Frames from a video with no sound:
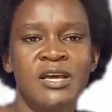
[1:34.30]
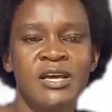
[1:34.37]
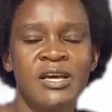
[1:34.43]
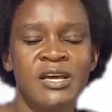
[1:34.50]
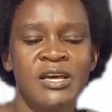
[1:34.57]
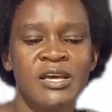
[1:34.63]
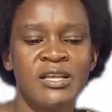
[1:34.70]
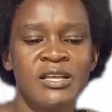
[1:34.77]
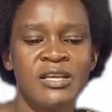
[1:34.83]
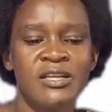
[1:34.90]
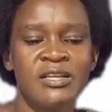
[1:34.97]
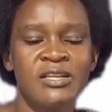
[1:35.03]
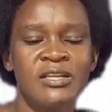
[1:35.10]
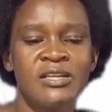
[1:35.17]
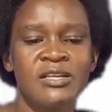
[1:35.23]

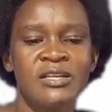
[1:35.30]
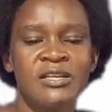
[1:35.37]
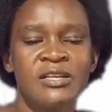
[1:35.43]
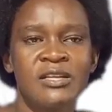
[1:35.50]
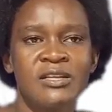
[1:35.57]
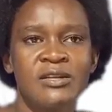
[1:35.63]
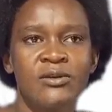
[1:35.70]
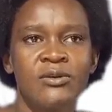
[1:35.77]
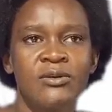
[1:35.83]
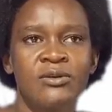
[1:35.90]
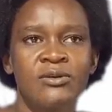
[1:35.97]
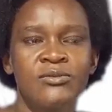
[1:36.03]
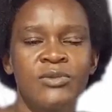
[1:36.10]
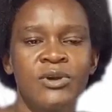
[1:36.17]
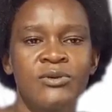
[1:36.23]
Then later on
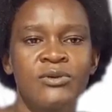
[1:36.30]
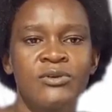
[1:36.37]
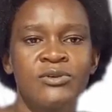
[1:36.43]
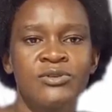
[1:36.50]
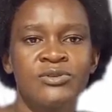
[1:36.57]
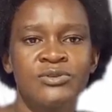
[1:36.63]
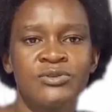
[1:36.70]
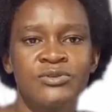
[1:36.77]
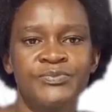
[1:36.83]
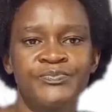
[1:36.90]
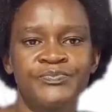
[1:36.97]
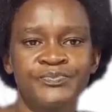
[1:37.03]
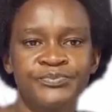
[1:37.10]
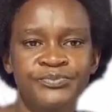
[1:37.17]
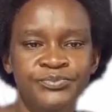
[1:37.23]
we're going to
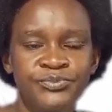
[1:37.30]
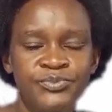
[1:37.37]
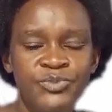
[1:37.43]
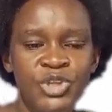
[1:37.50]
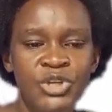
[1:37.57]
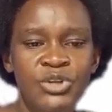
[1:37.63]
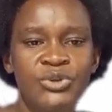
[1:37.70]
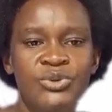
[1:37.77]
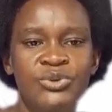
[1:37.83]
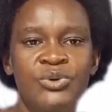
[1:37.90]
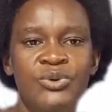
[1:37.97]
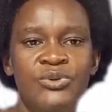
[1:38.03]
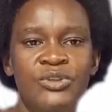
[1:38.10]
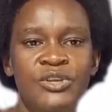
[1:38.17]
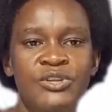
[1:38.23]
look
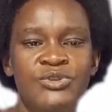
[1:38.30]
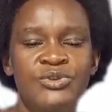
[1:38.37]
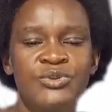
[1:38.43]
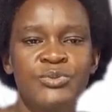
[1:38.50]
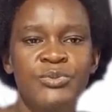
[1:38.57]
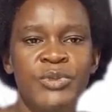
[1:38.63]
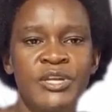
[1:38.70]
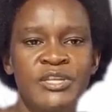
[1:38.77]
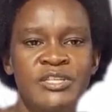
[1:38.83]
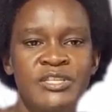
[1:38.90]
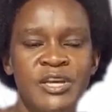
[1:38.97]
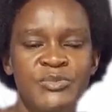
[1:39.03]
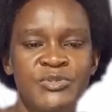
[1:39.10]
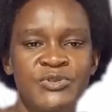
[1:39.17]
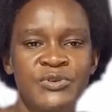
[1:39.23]
on the two main
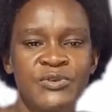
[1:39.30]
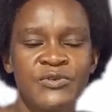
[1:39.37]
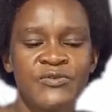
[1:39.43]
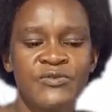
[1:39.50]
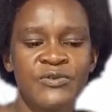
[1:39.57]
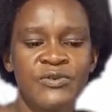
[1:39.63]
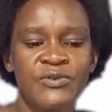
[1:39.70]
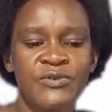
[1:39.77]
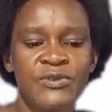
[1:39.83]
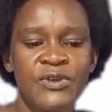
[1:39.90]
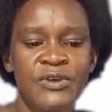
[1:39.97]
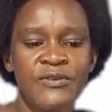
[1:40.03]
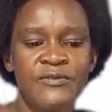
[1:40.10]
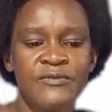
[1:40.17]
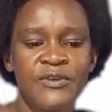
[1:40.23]
types of
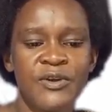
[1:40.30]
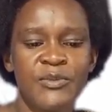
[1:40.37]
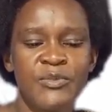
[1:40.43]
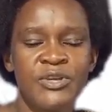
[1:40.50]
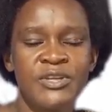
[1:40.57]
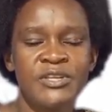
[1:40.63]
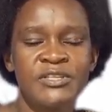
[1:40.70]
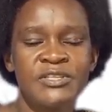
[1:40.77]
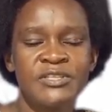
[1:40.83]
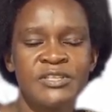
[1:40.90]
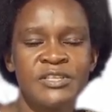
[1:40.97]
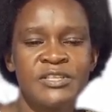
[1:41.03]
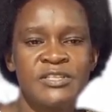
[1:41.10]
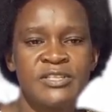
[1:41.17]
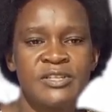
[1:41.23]
the farming
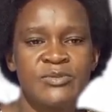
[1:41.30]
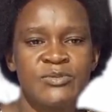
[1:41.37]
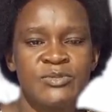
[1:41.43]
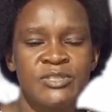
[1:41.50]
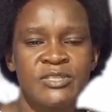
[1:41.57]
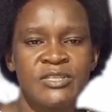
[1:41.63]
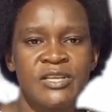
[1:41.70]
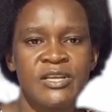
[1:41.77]
systems.